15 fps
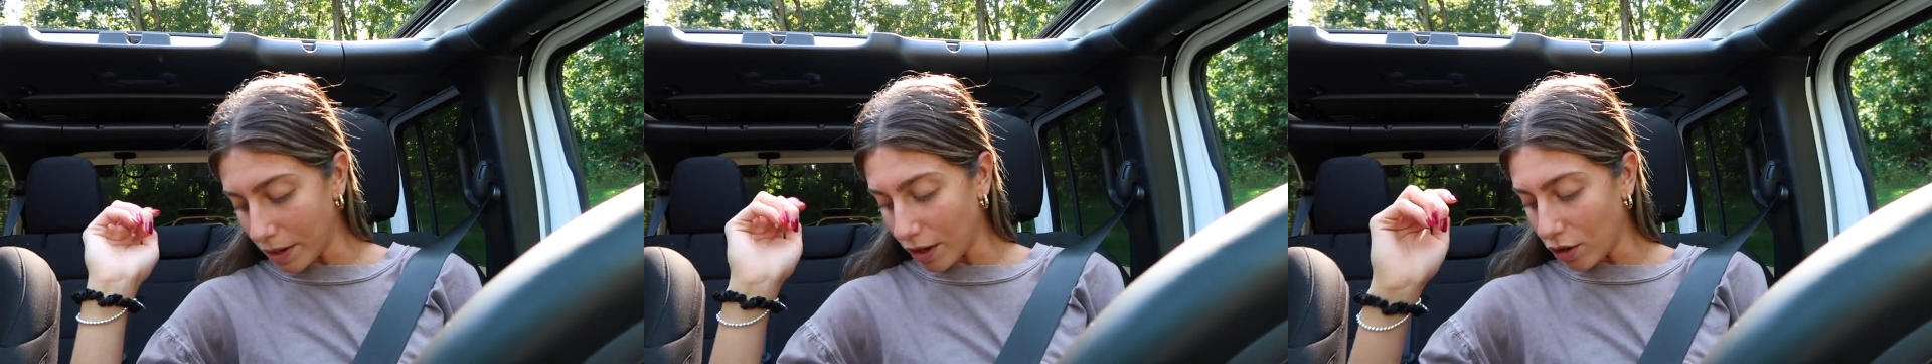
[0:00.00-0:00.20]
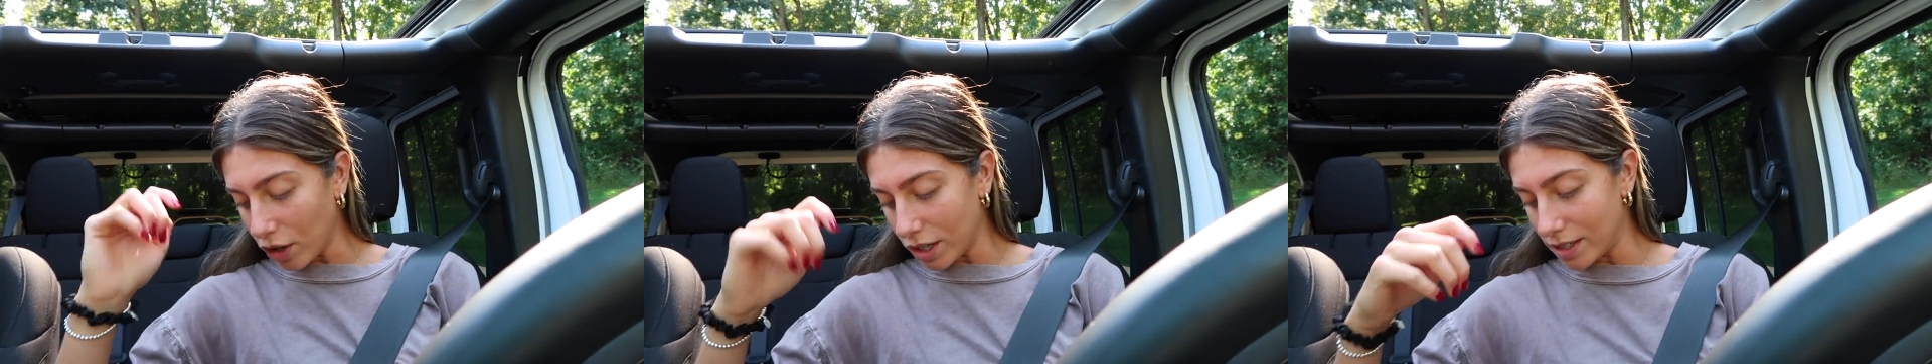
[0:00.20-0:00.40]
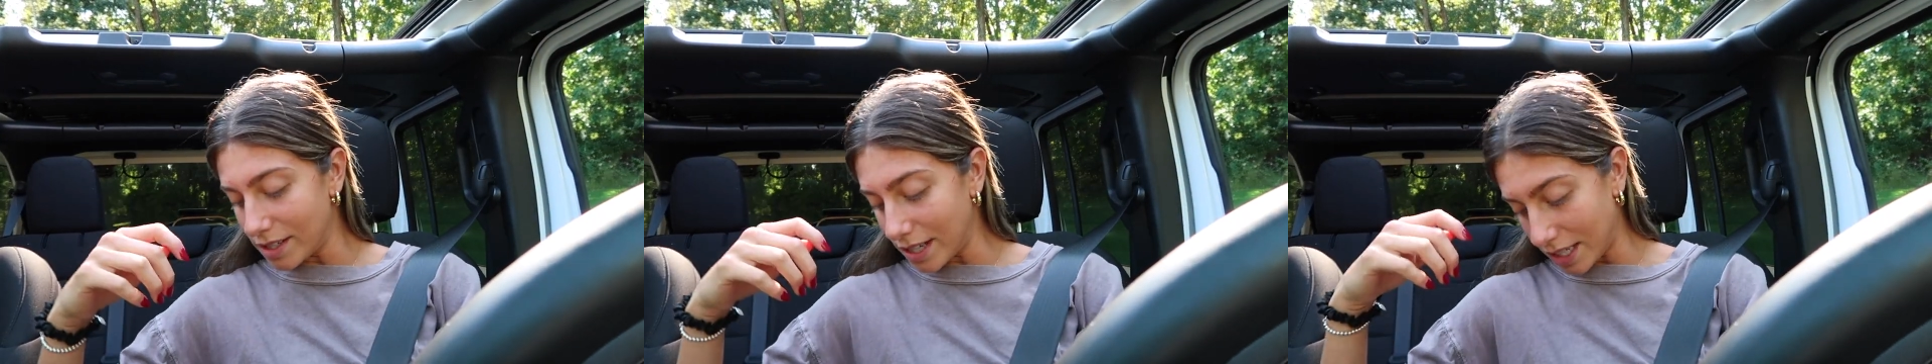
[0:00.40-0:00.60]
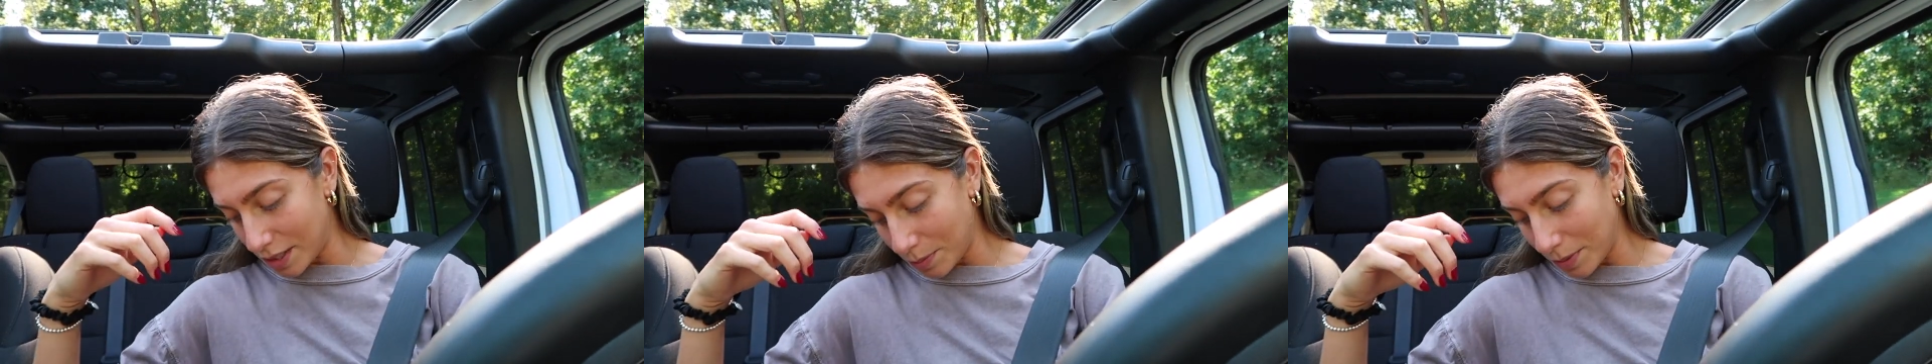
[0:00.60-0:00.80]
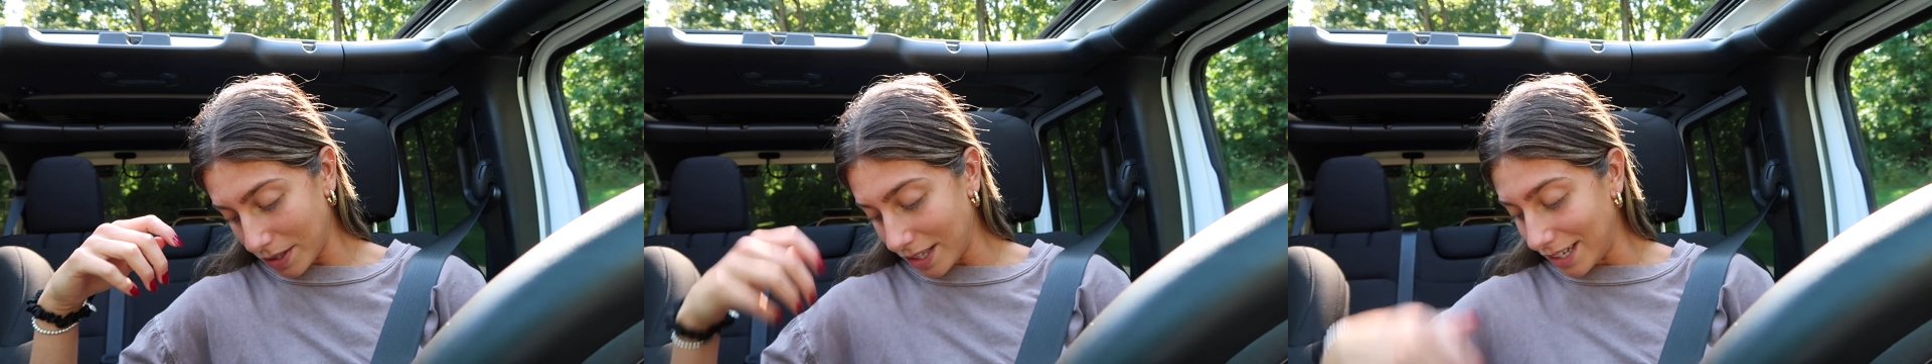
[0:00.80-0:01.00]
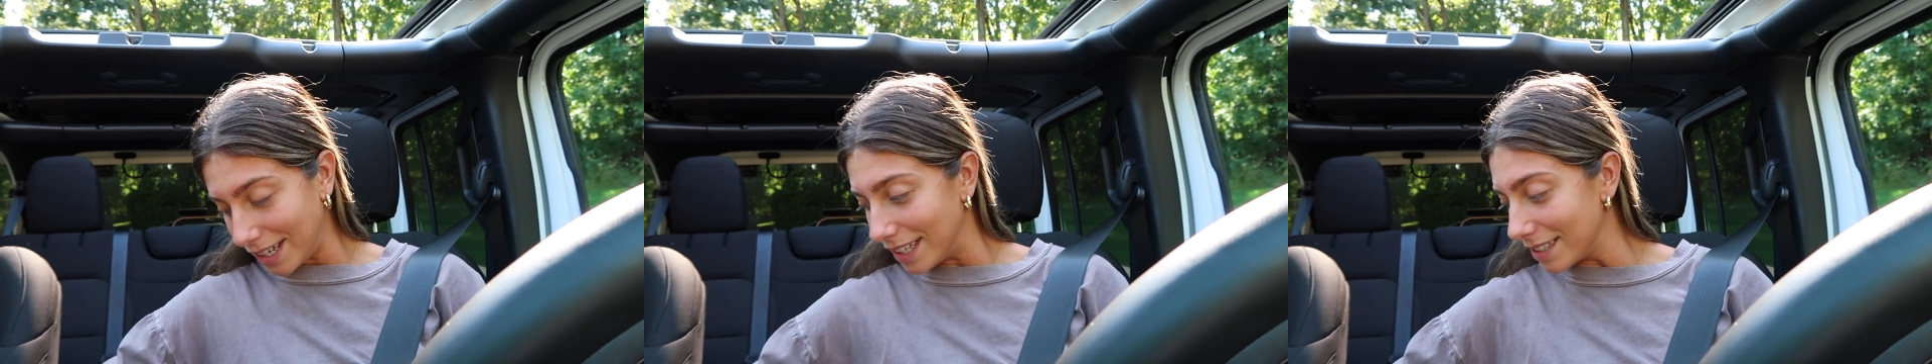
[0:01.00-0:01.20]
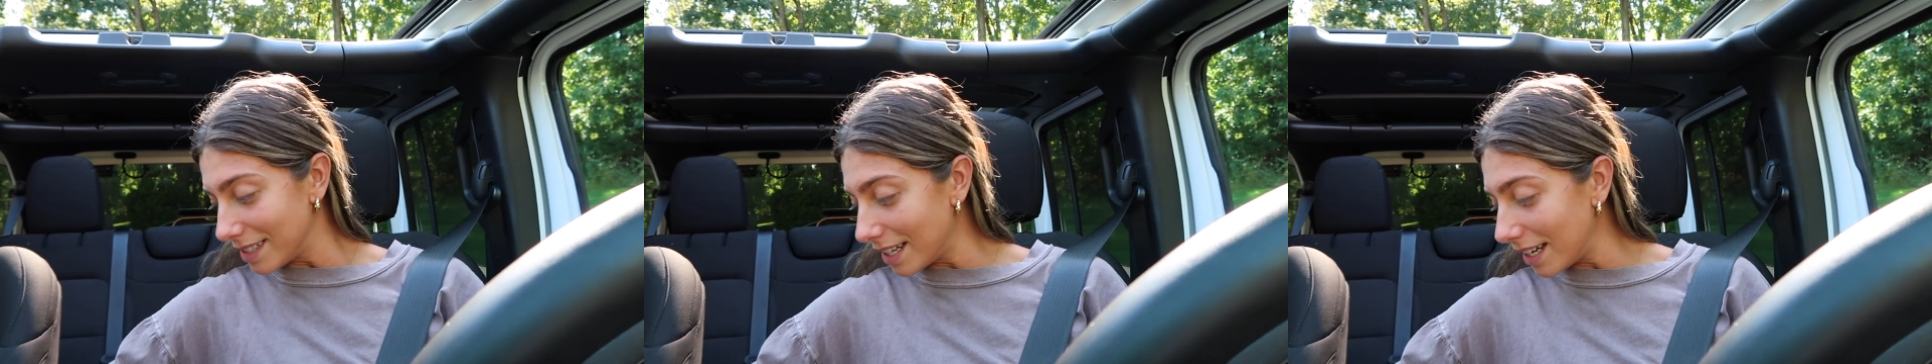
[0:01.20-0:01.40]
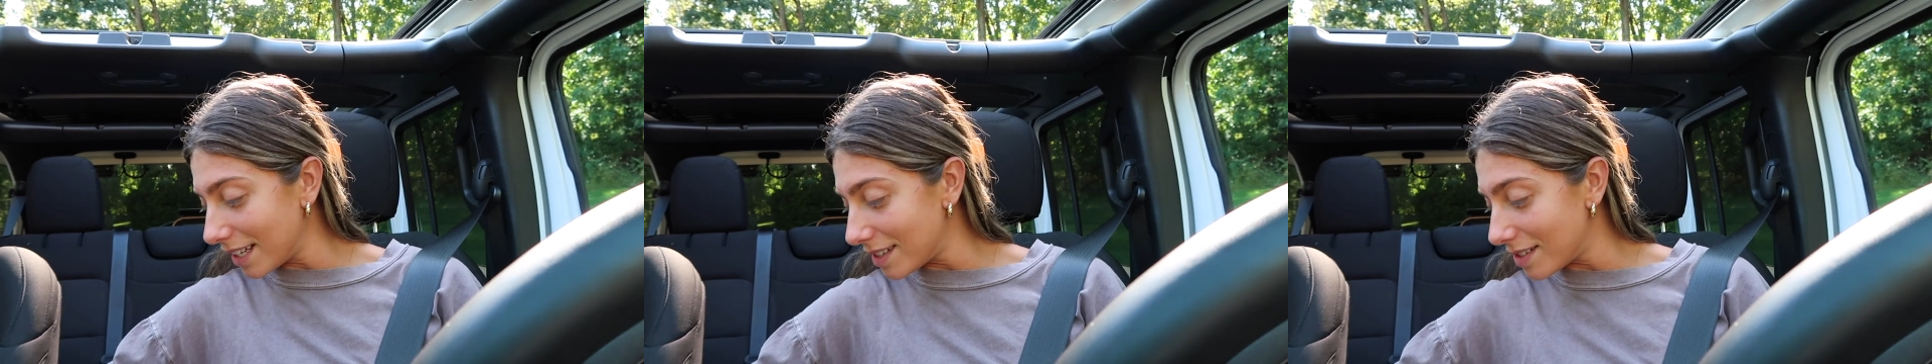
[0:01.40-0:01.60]
my car desperately
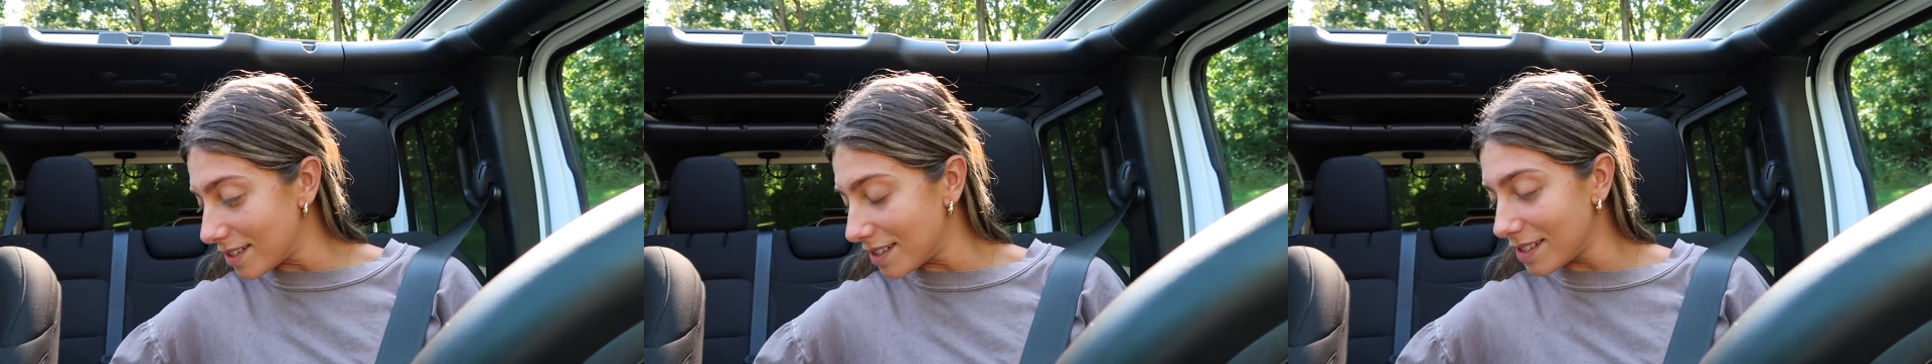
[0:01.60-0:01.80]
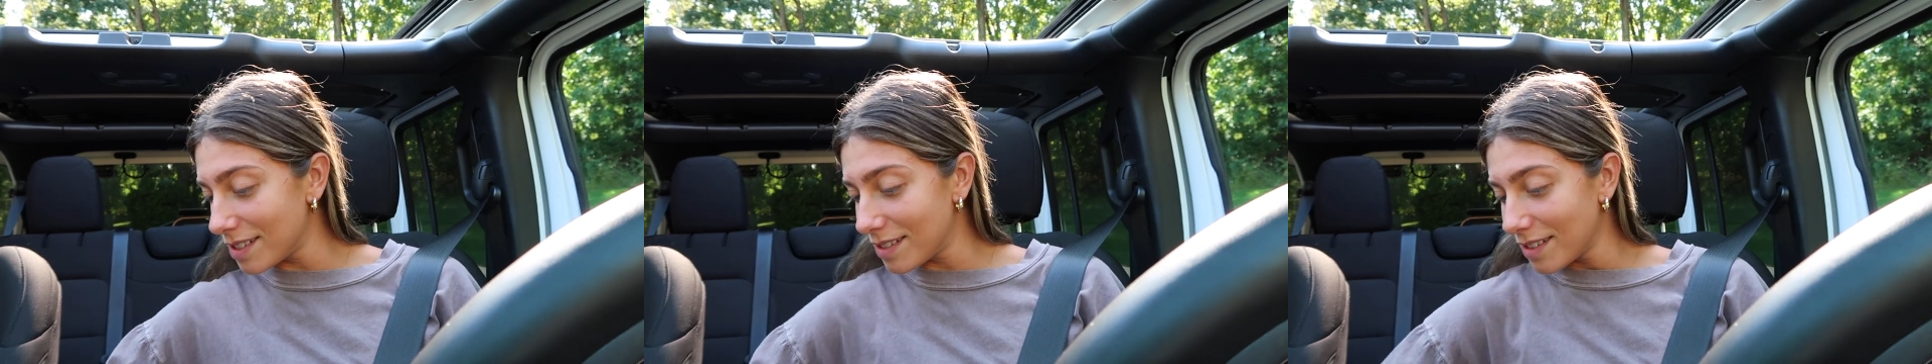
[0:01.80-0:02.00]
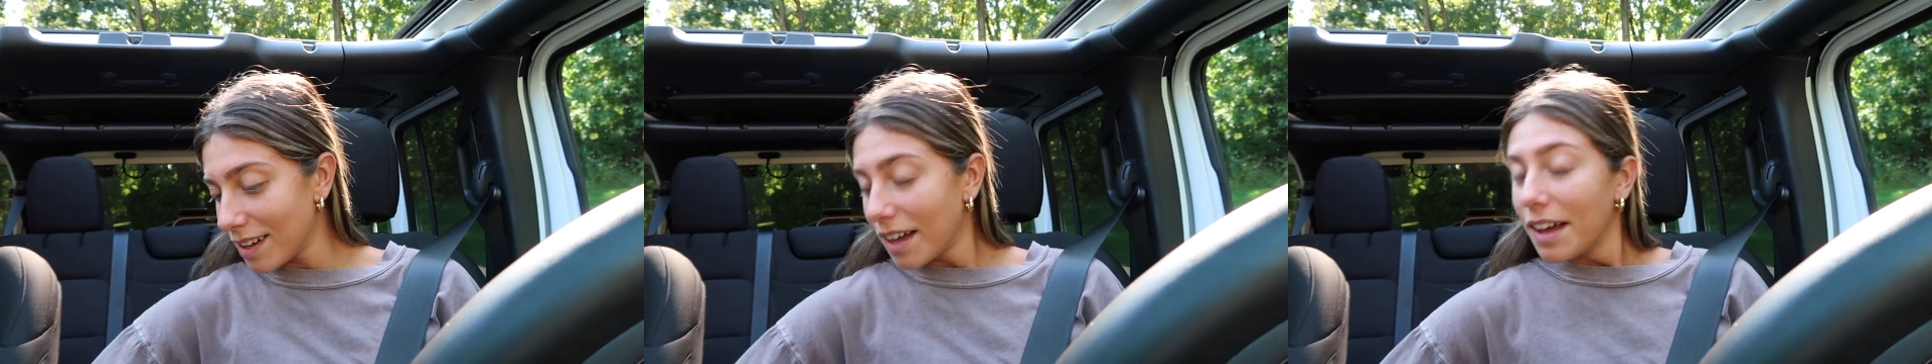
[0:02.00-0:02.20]
needs it.